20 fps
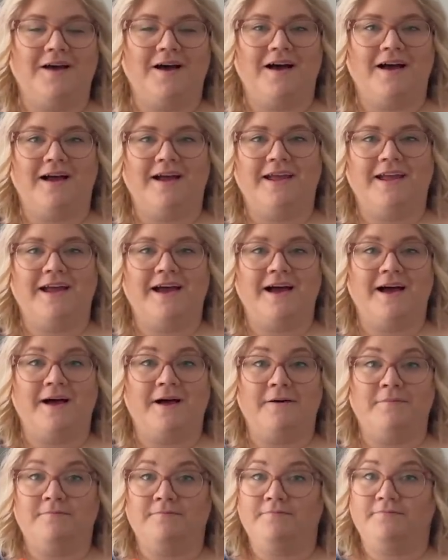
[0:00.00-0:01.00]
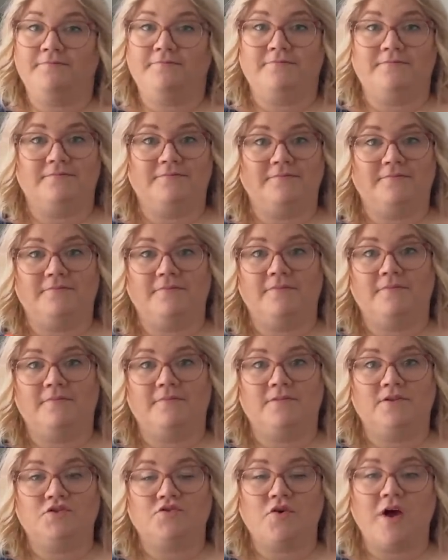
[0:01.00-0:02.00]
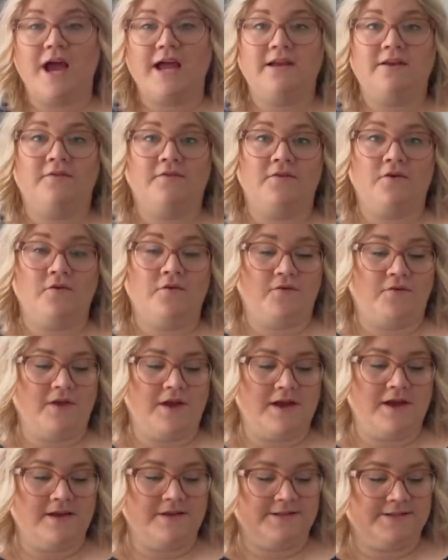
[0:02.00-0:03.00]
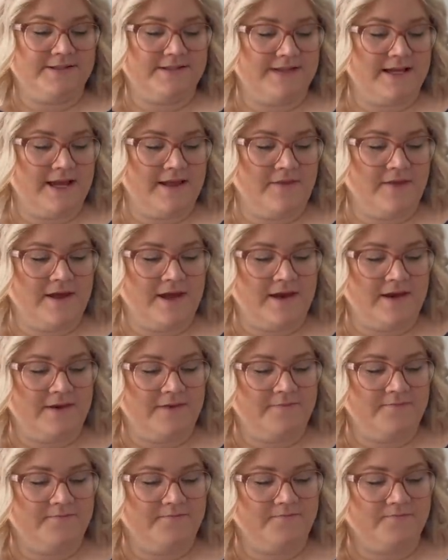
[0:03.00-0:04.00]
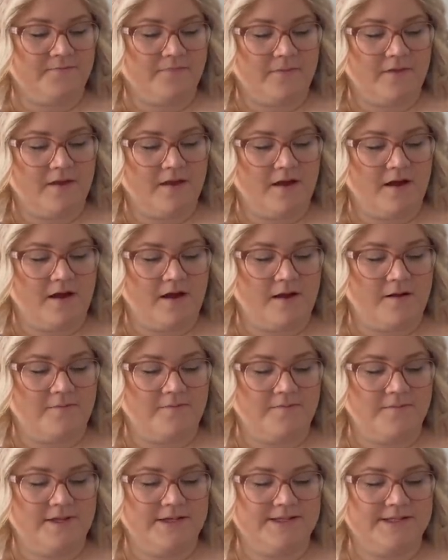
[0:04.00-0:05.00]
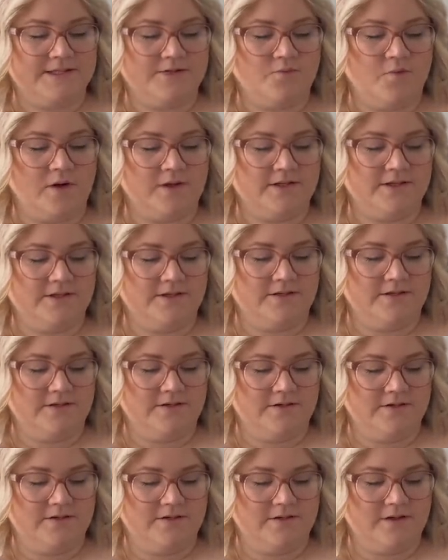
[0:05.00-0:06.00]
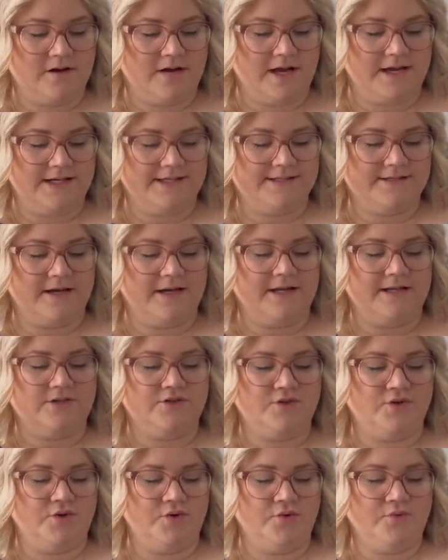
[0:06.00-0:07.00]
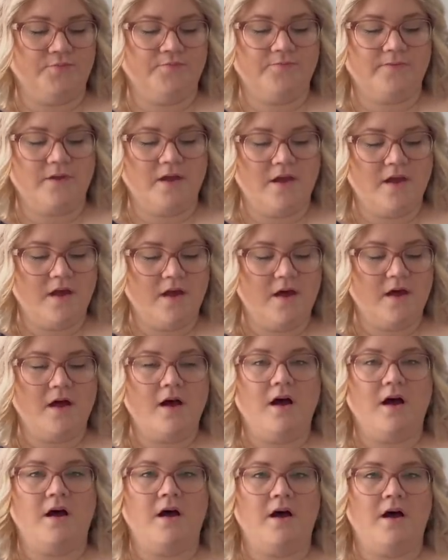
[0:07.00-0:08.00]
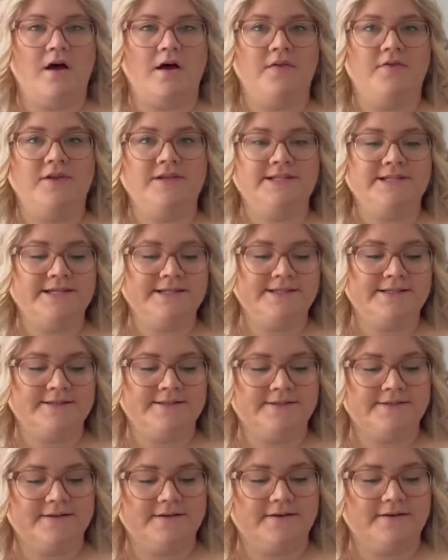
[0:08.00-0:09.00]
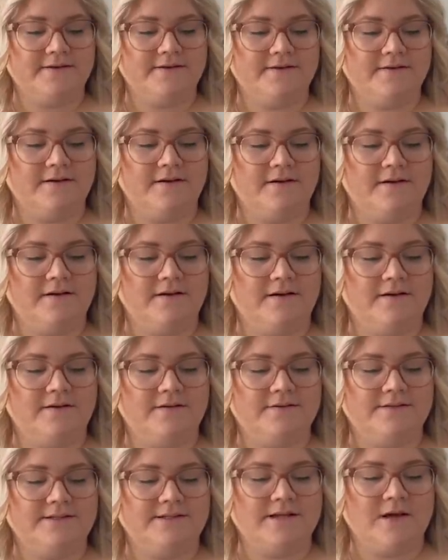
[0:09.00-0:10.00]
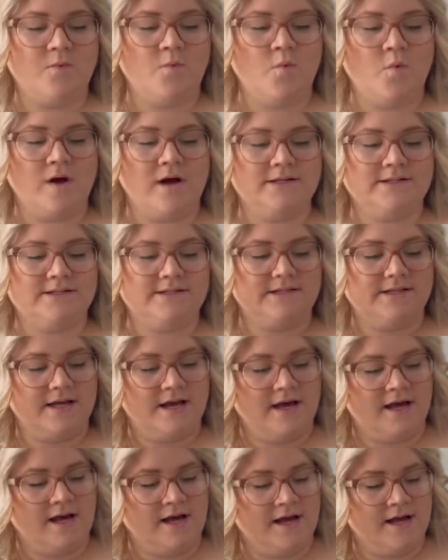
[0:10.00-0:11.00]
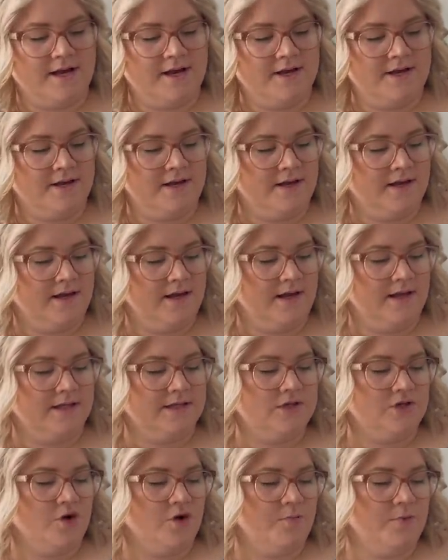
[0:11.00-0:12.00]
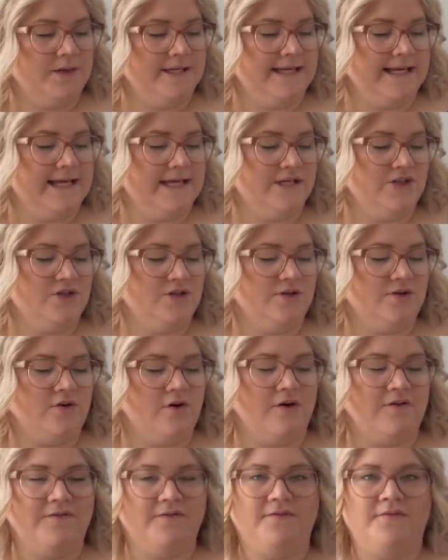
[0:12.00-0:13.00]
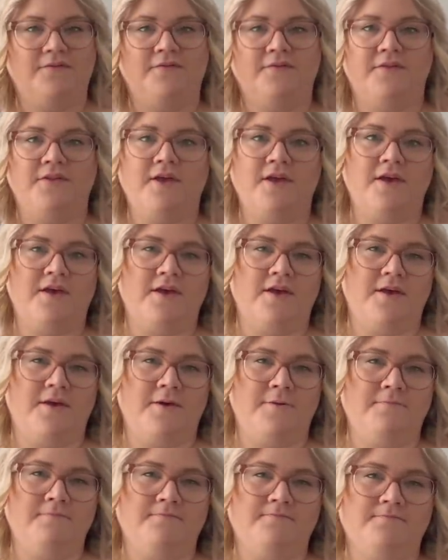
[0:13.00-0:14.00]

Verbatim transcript: I um, tried a few things and then um, this is what I decided to do. Uh, this is somewhat an interpretation of the